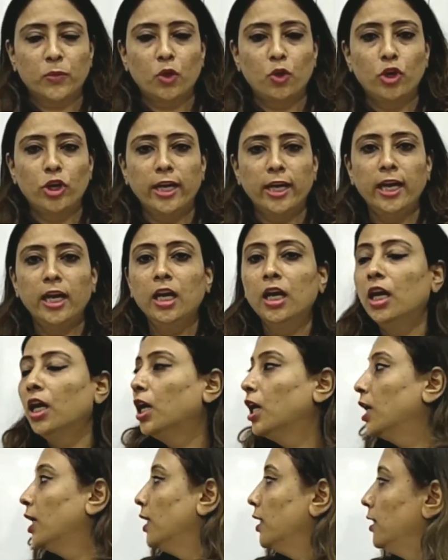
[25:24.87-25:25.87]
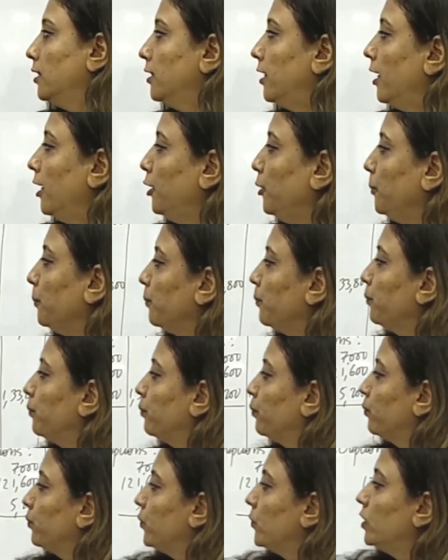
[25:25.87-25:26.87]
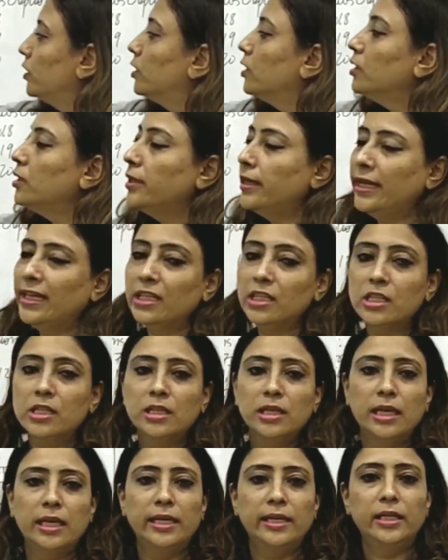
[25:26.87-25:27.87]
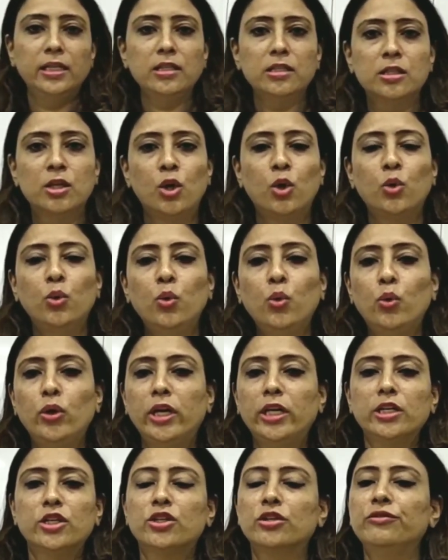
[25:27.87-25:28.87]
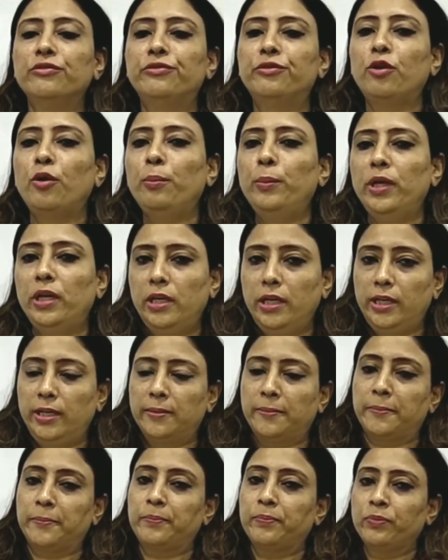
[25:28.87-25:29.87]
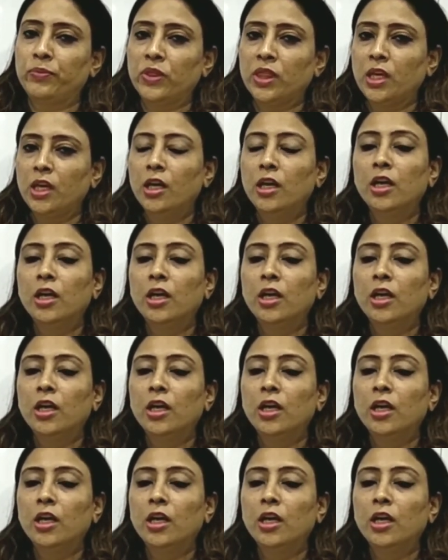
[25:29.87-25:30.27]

Okay. Then the next line is donation for building.